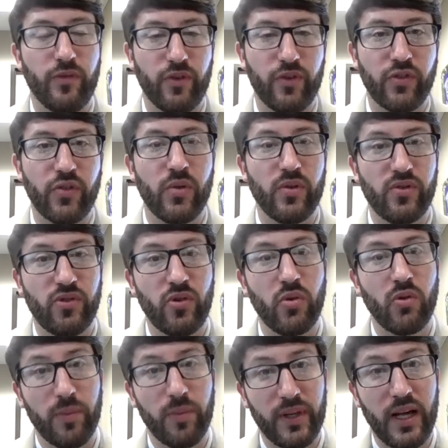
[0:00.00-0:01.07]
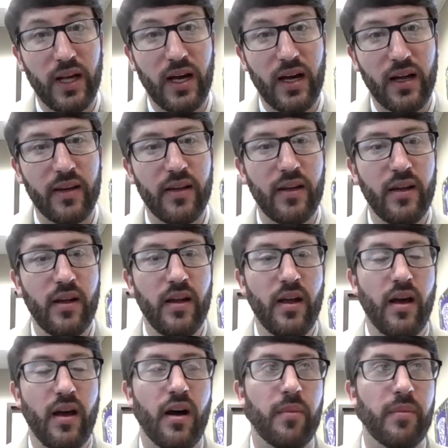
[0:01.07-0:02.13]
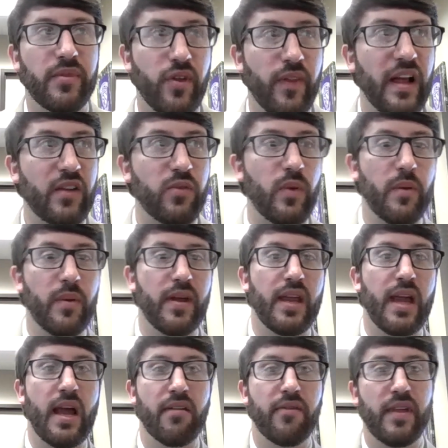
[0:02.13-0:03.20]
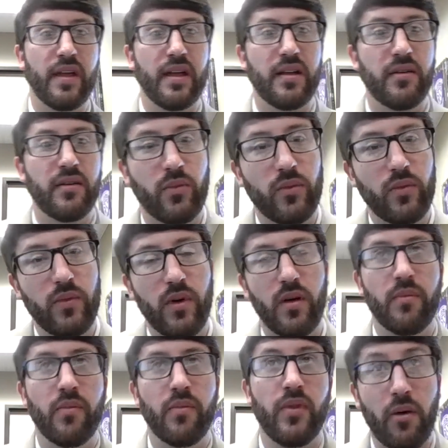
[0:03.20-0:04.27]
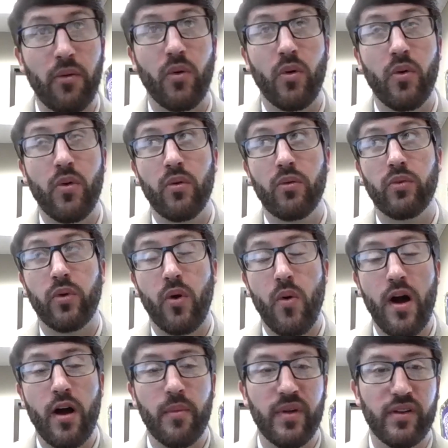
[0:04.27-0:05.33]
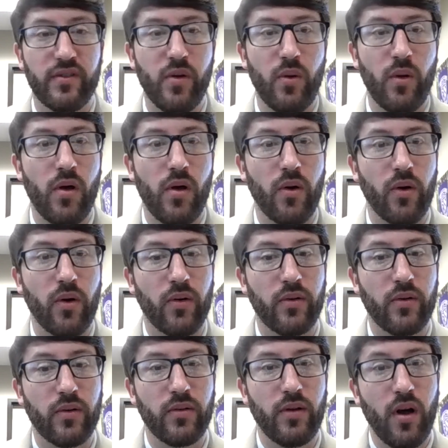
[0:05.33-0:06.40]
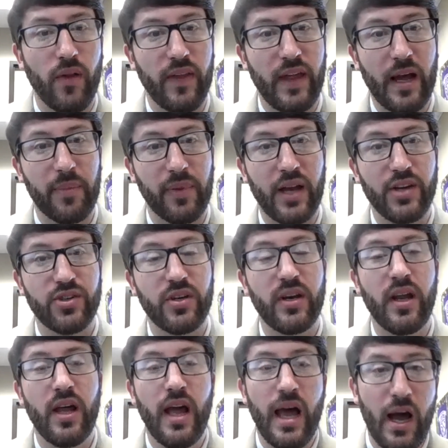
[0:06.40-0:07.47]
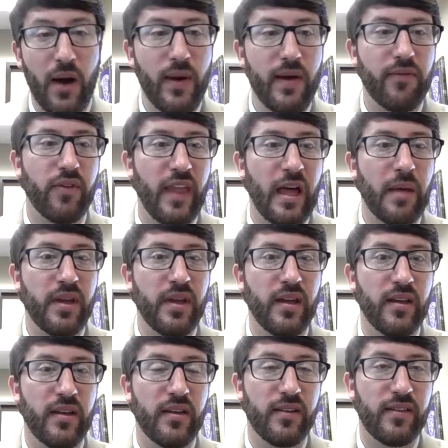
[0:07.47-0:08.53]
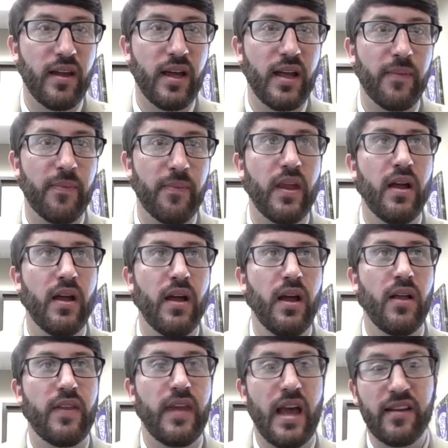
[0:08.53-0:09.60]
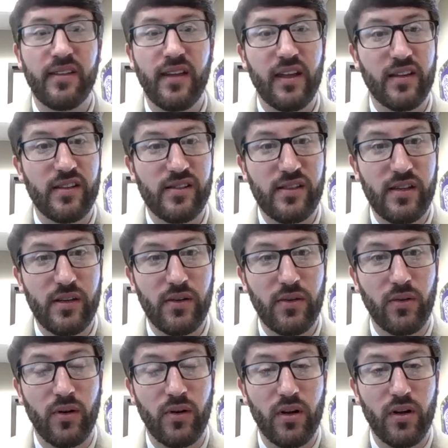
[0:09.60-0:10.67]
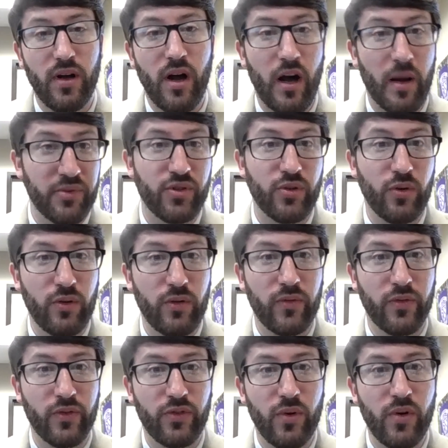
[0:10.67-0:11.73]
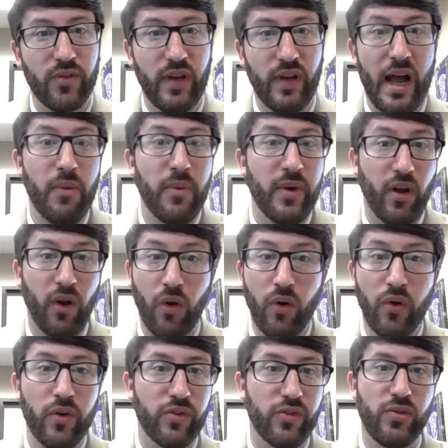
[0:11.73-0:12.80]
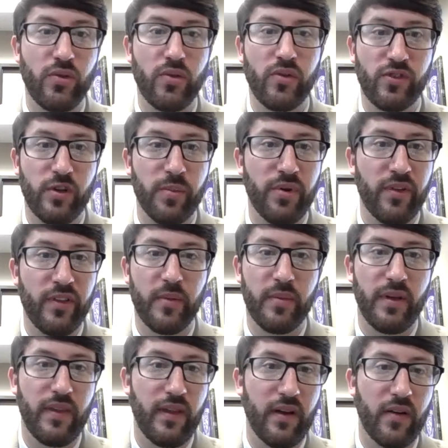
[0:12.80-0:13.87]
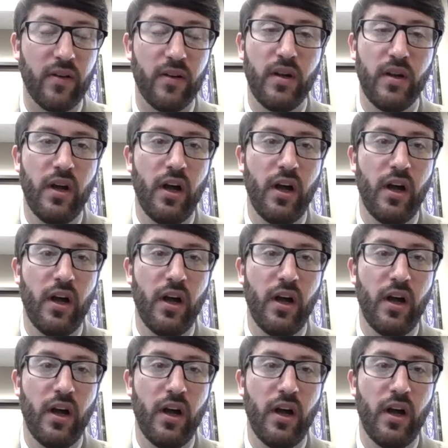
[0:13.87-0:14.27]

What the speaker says: for students to apply. So that's why we have that, that requirement is no longer on the application. However, that being said, the essay is still optional for students, and I would encourage students to put them in there,